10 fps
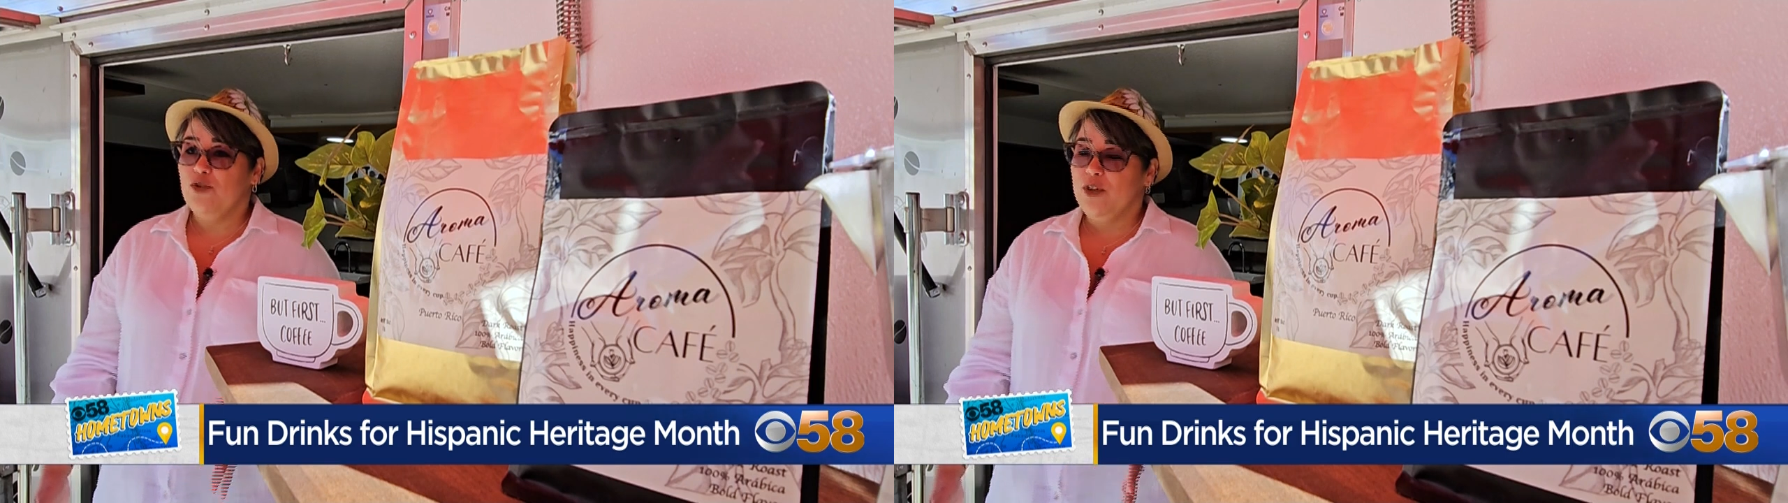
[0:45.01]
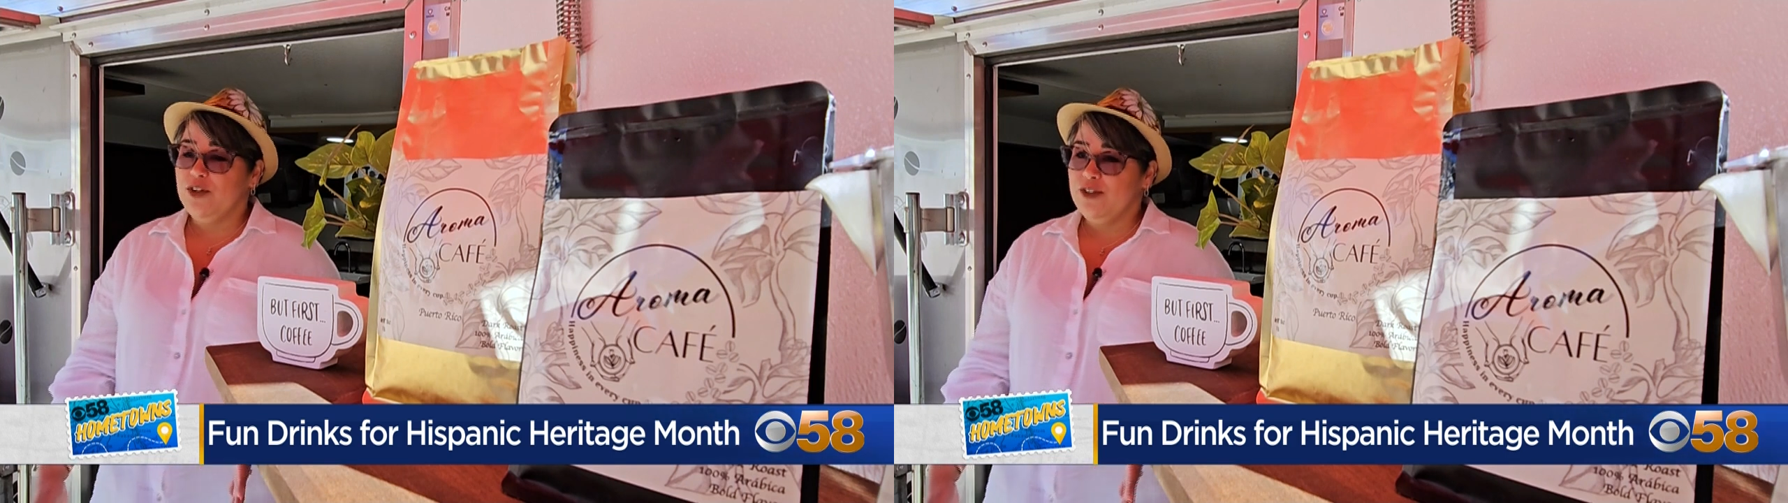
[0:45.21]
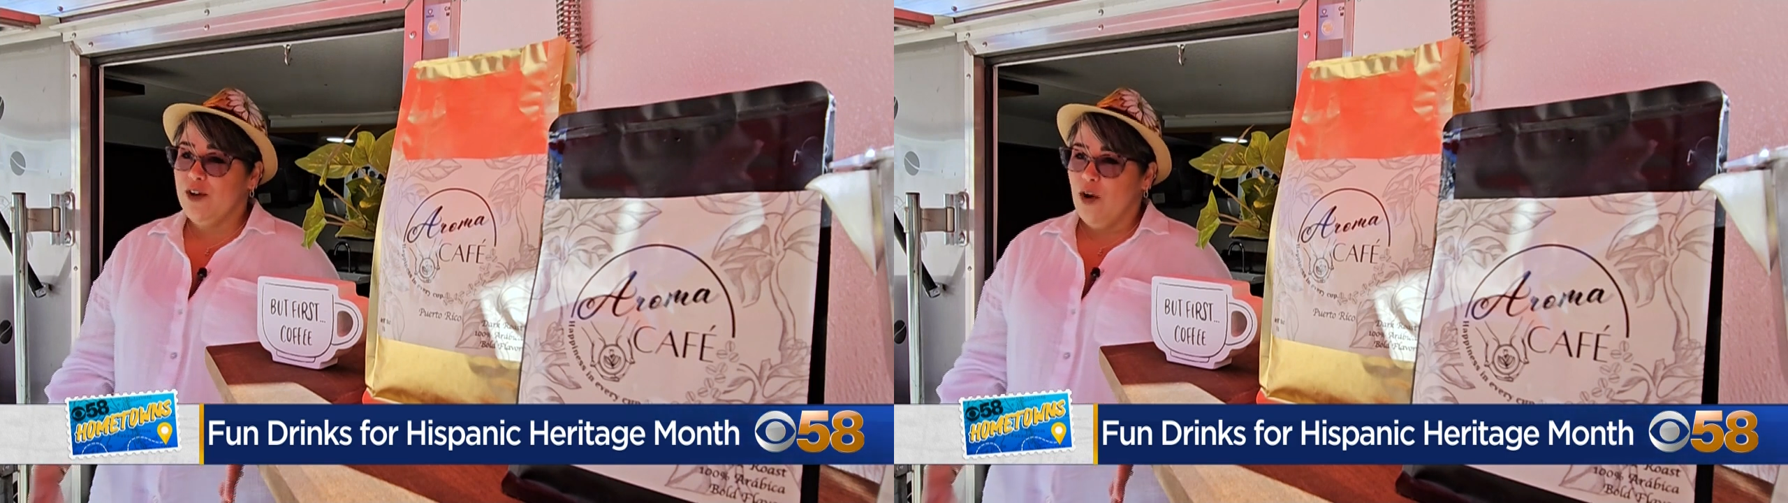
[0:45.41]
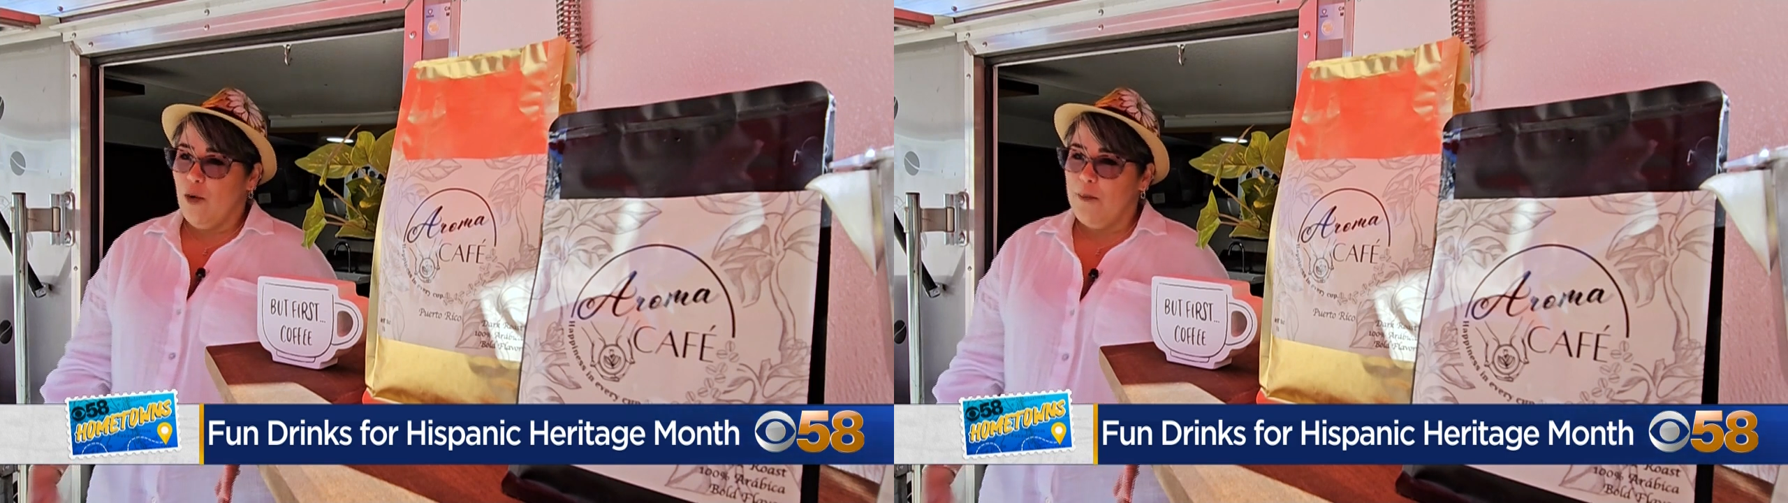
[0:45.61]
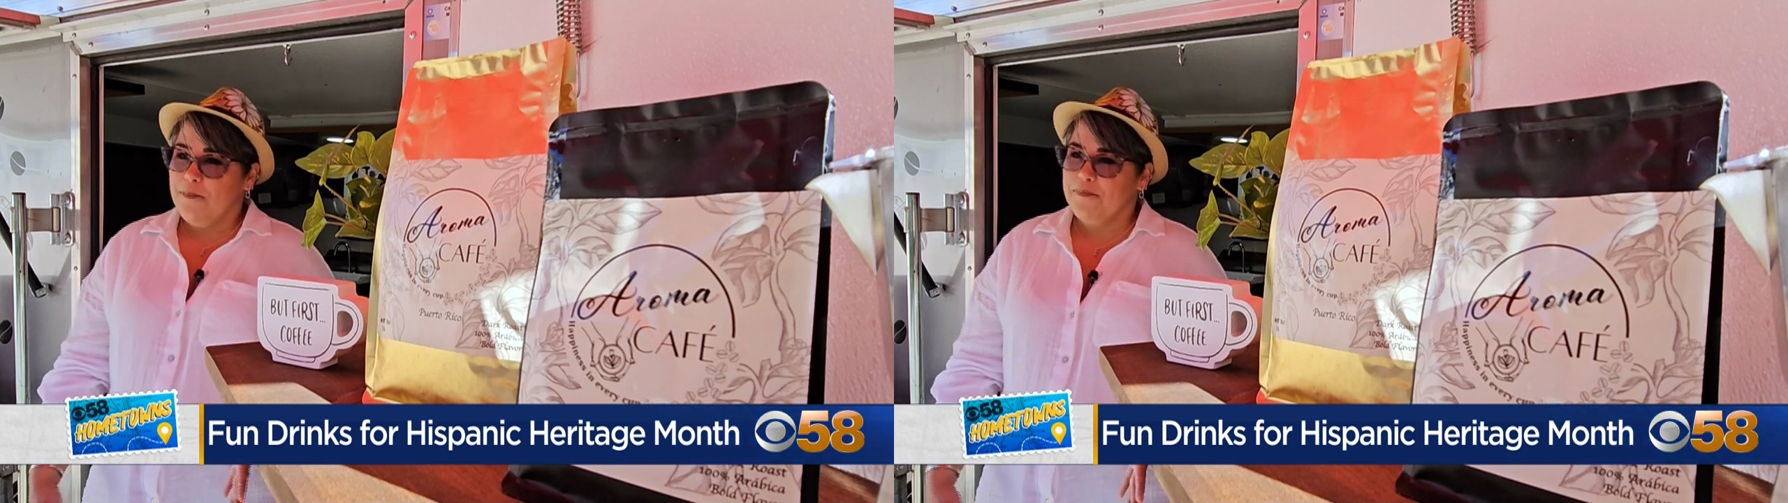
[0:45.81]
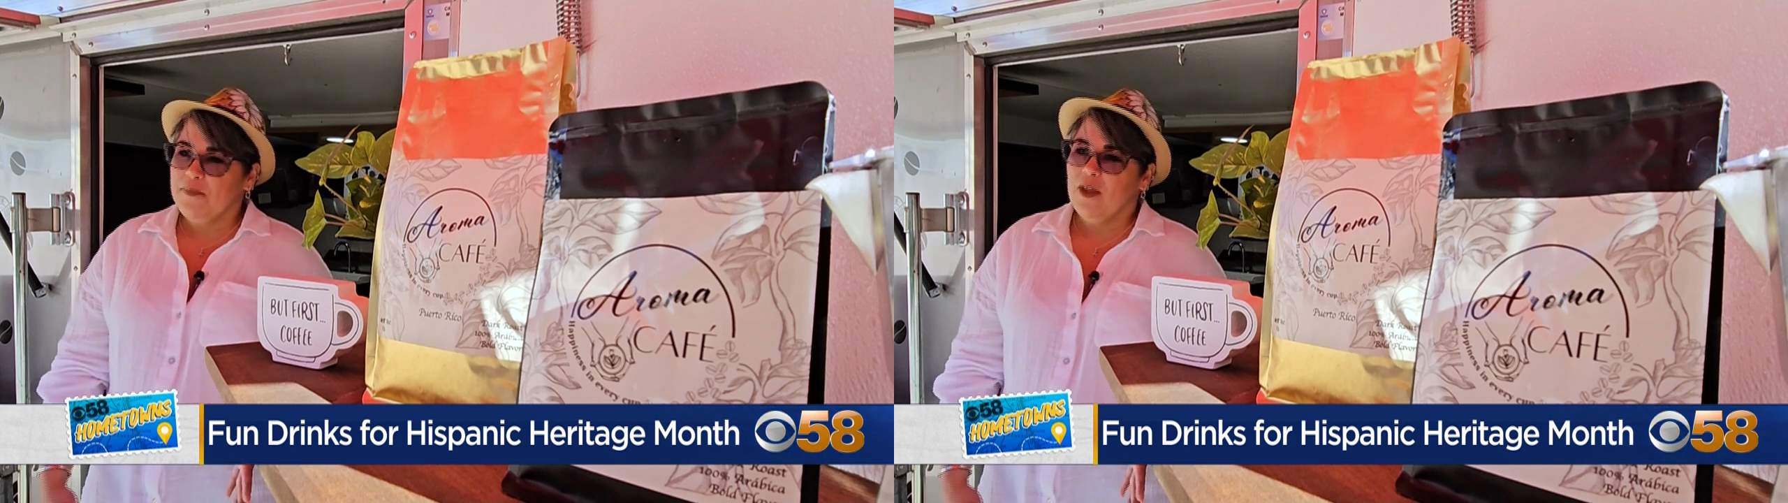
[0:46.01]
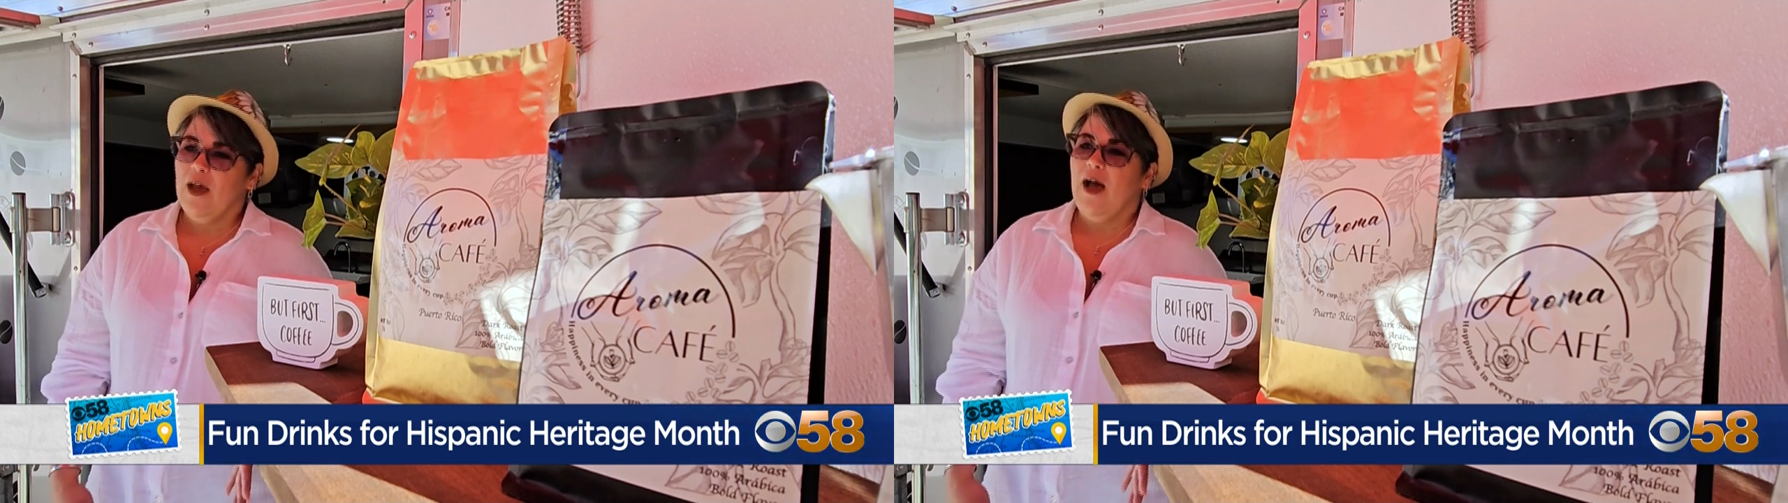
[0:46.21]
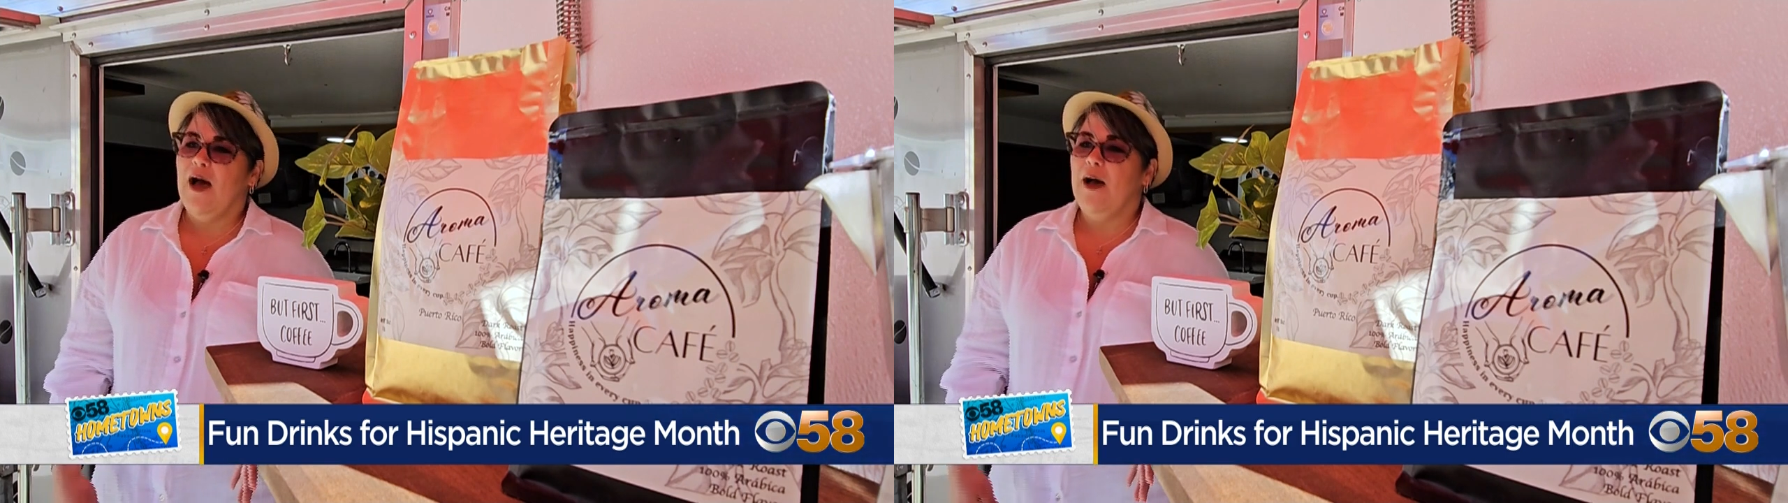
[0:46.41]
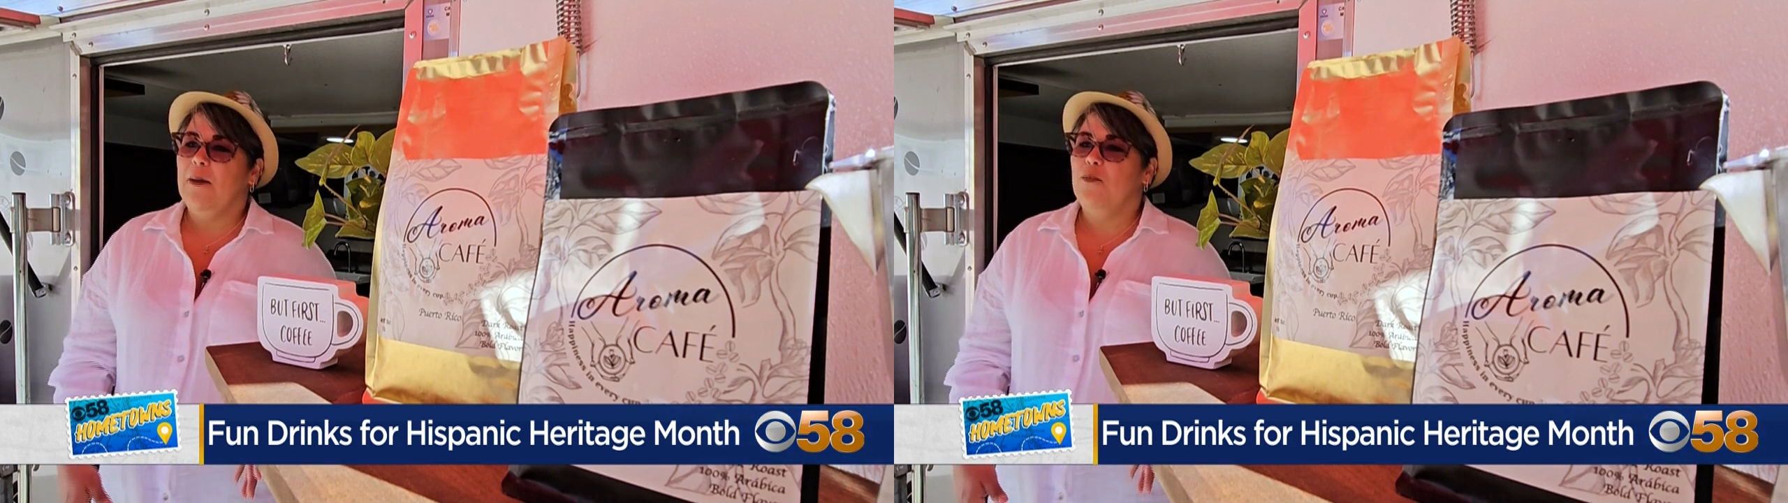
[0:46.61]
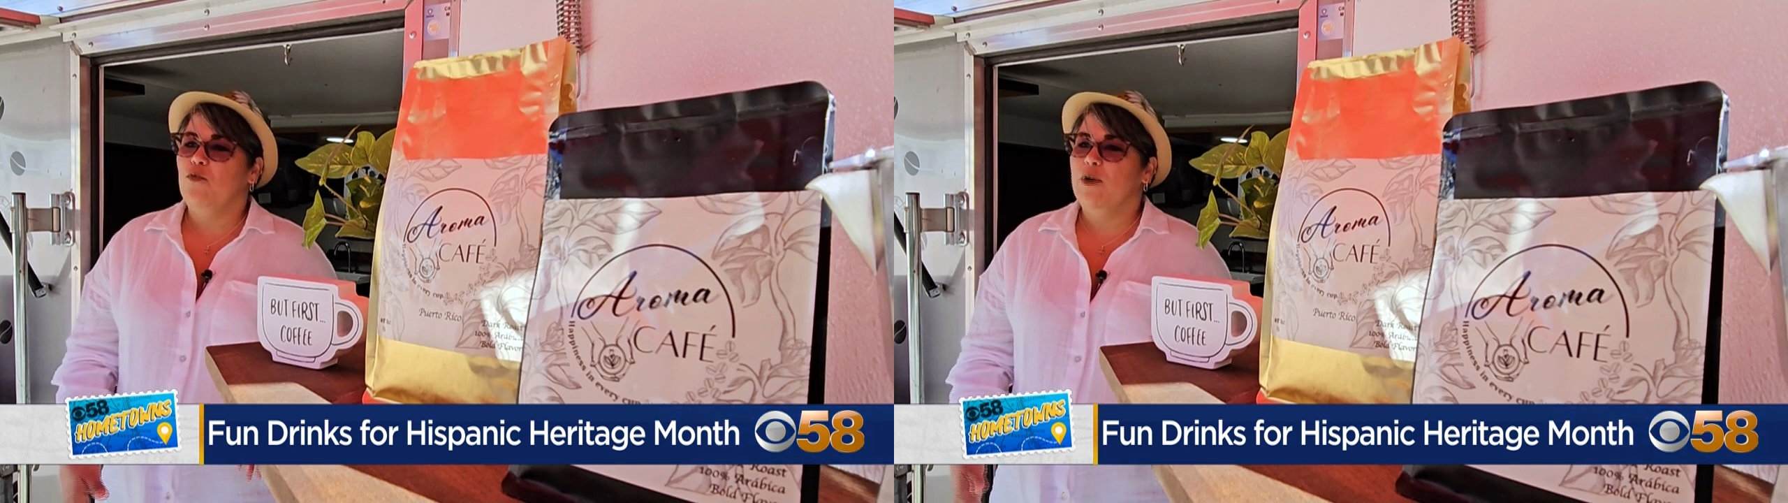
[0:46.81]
two years ago. Um,